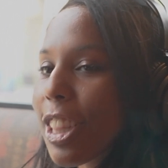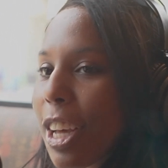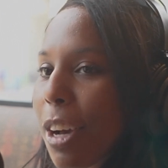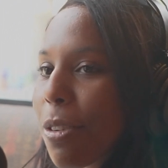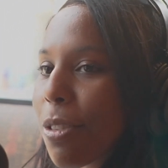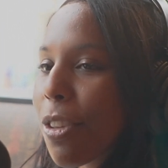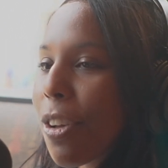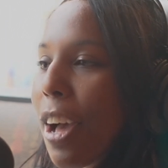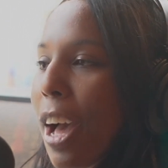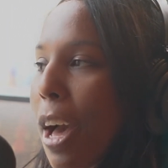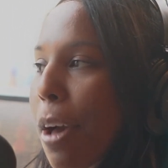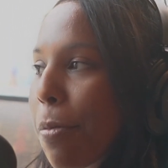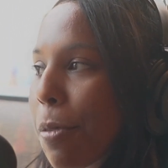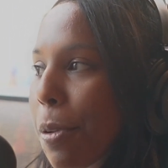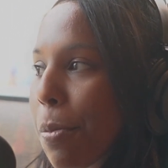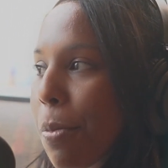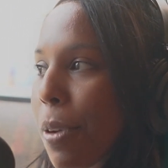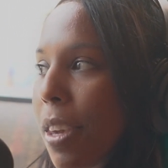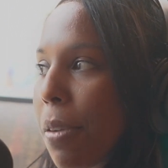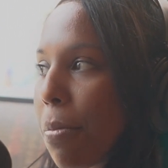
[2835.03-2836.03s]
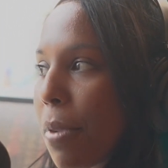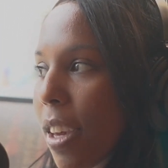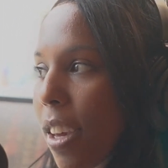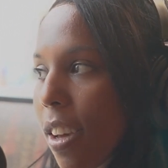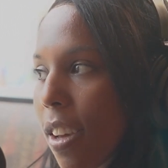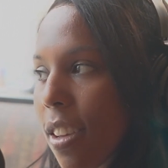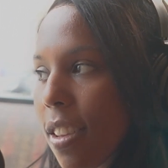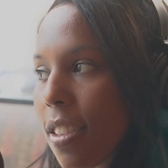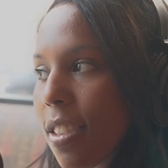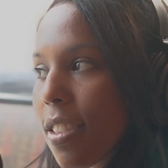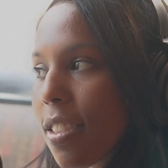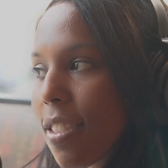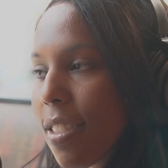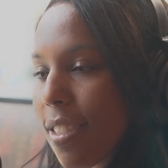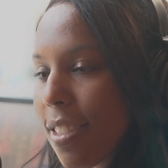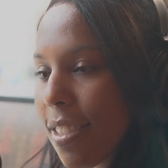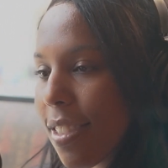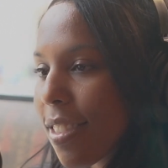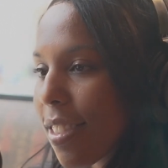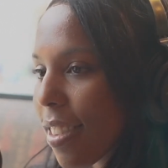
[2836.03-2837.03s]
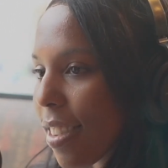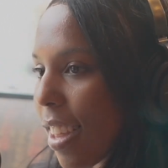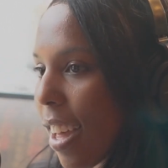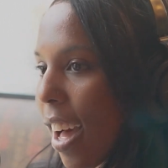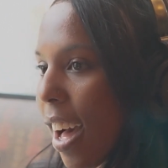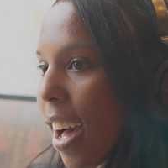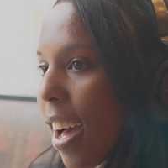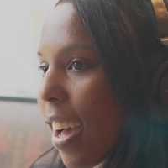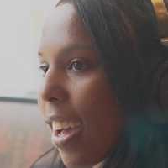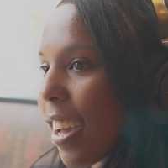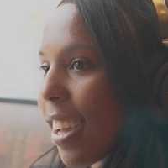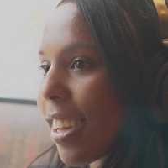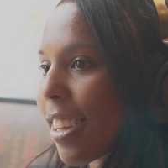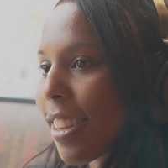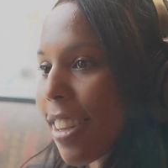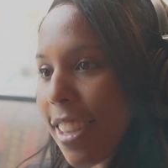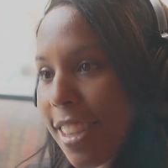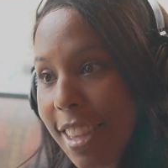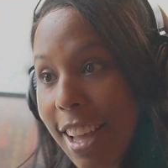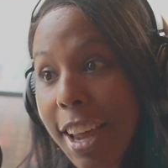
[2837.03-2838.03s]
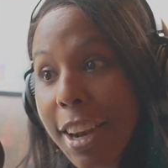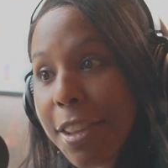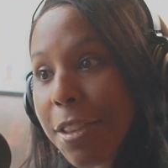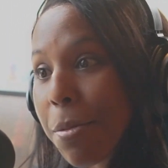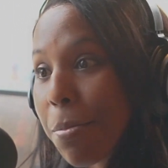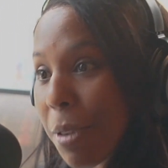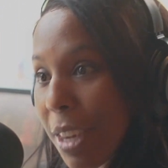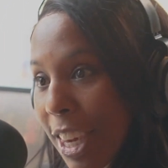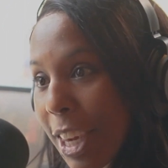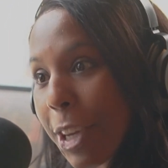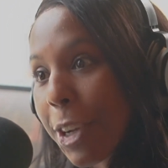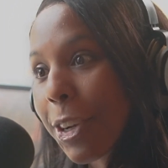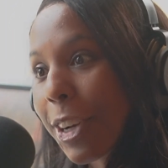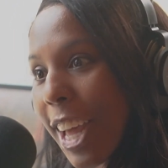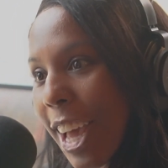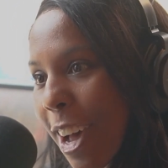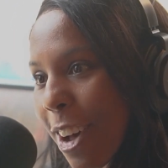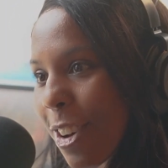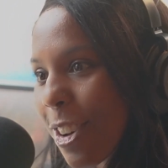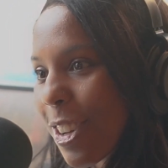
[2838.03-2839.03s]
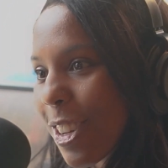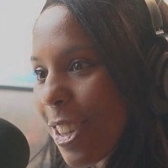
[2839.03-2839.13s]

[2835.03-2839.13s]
that was gonna happen to me because I decided to be here now.